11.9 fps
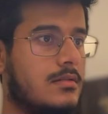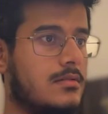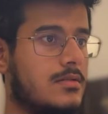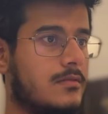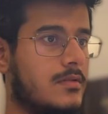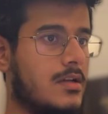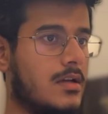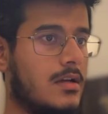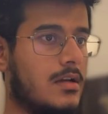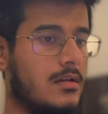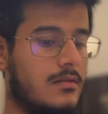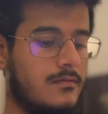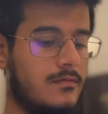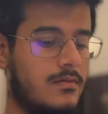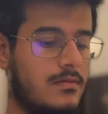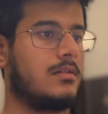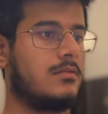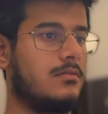So we have,
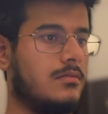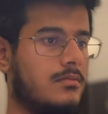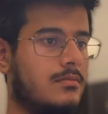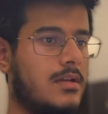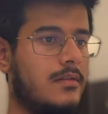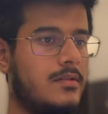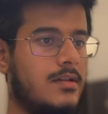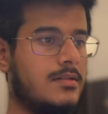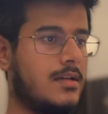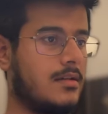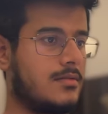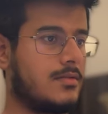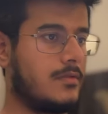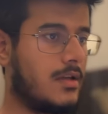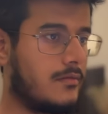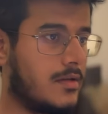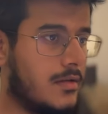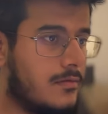cool, everything is set. So we have
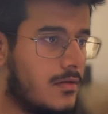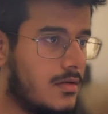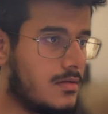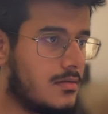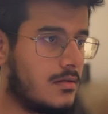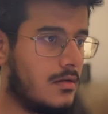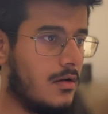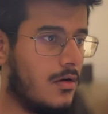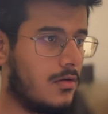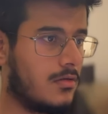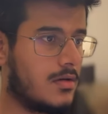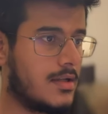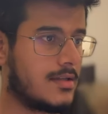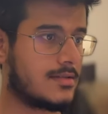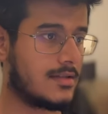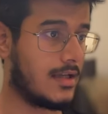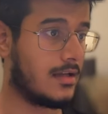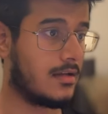the default, long context,
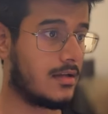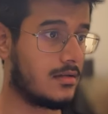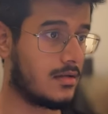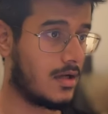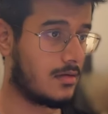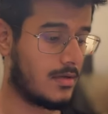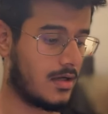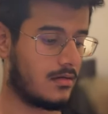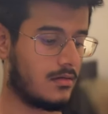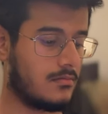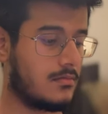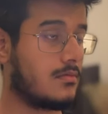thinking, and background.